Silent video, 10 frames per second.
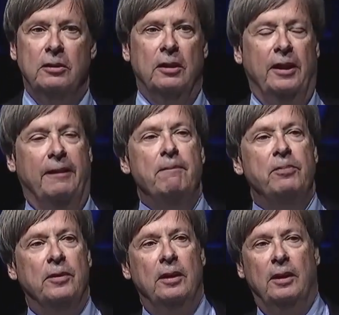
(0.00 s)
Uh, like,
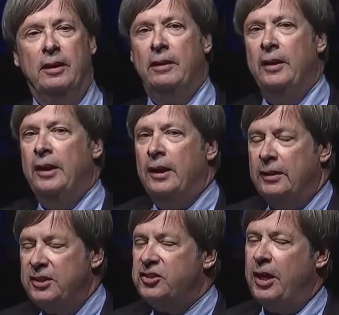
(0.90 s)
um, uh,
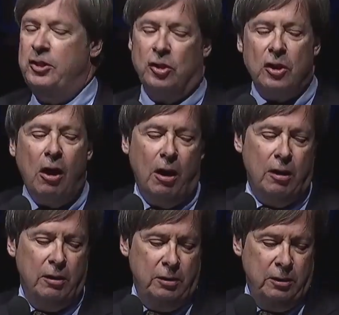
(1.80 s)
let's say your
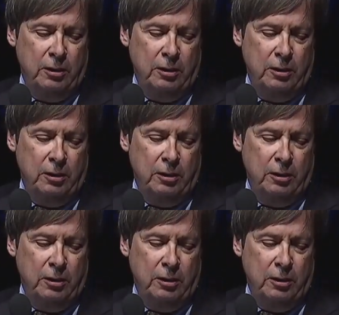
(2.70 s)
car